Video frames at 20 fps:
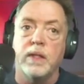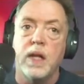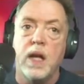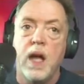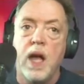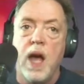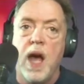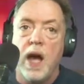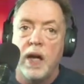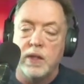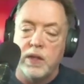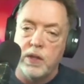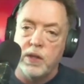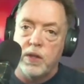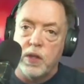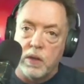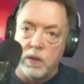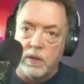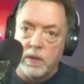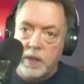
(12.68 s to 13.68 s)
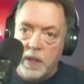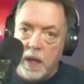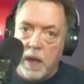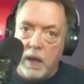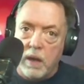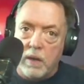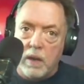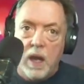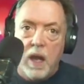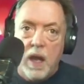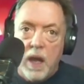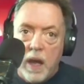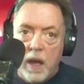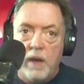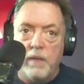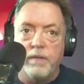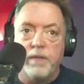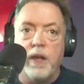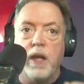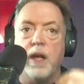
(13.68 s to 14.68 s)
As it turns out,
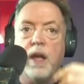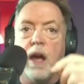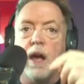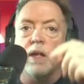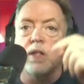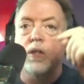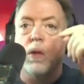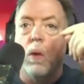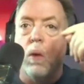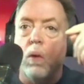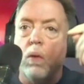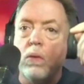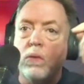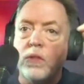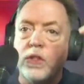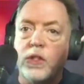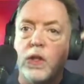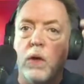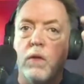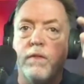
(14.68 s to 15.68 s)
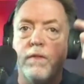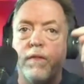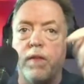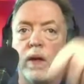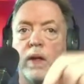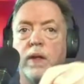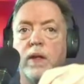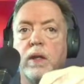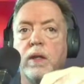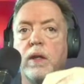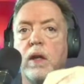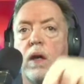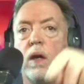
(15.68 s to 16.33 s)
FTX also funded